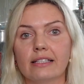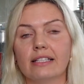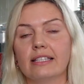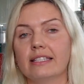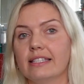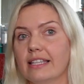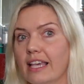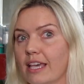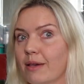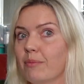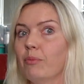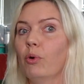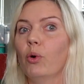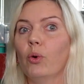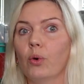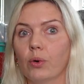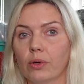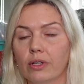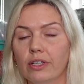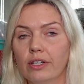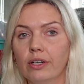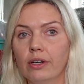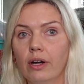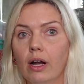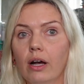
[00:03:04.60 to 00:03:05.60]
the same
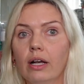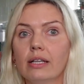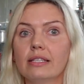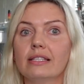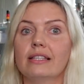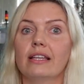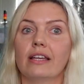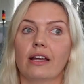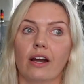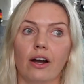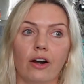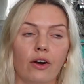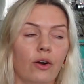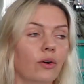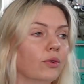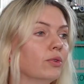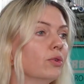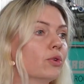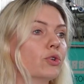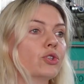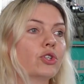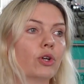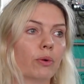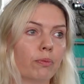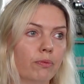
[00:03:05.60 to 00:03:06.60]
order as they are on
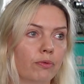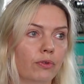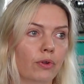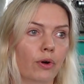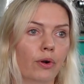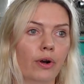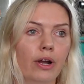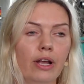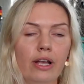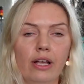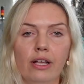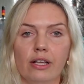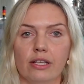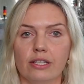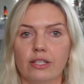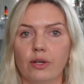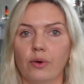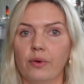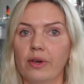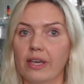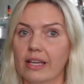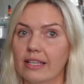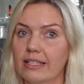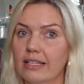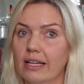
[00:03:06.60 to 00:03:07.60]
your shop floor. So
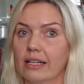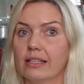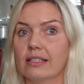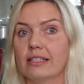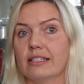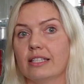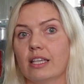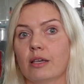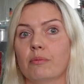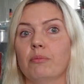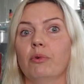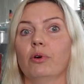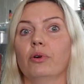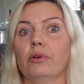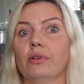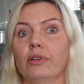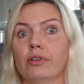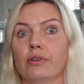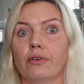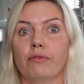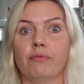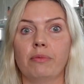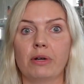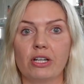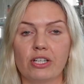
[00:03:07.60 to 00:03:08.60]
exactly the same
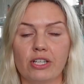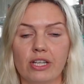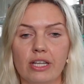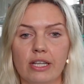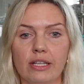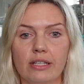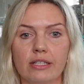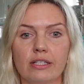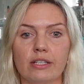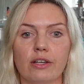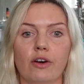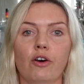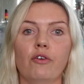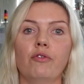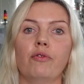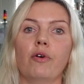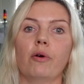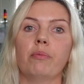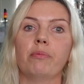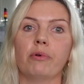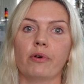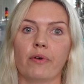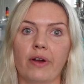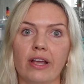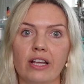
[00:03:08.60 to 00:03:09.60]
order of machines, of
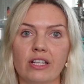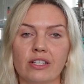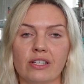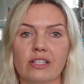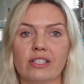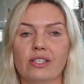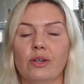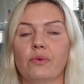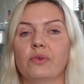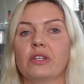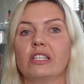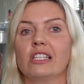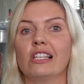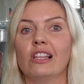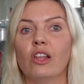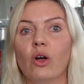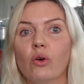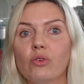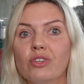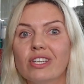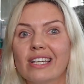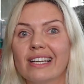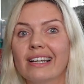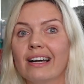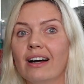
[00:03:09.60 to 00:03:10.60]
operations, so it's
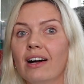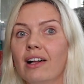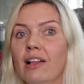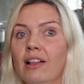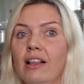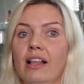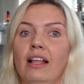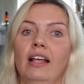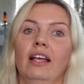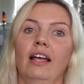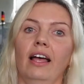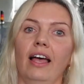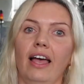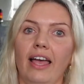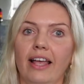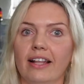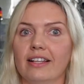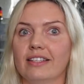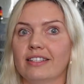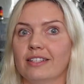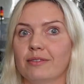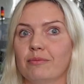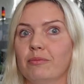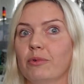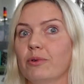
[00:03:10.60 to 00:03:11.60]
logical
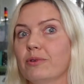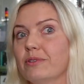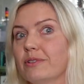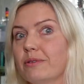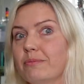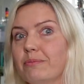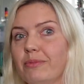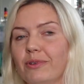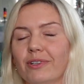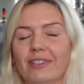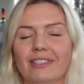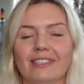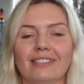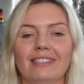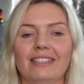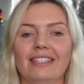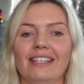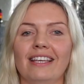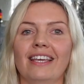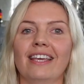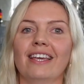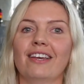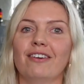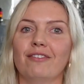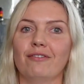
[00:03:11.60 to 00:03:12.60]
and most
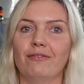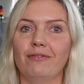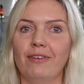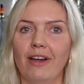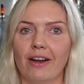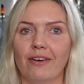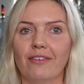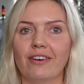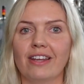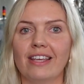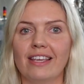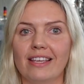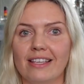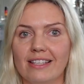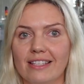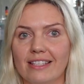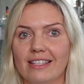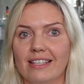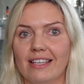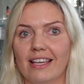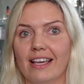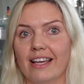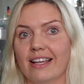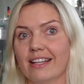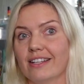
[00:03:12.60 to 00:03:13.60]
importantly, very
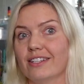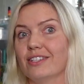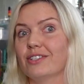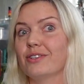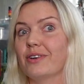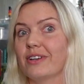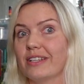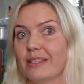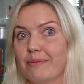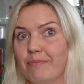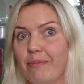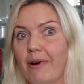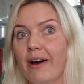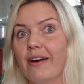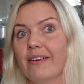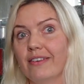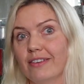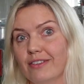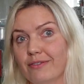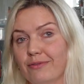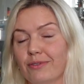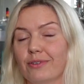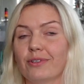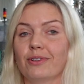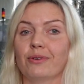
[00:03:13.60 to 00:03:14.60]
easy and
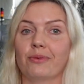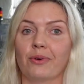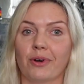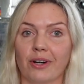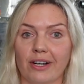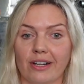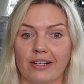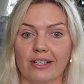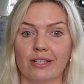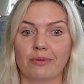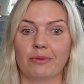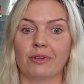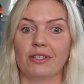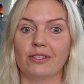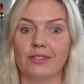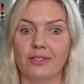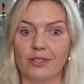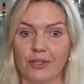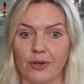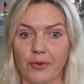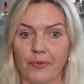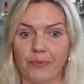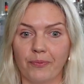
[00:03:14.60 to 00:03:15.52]
transparent for the workers what to do.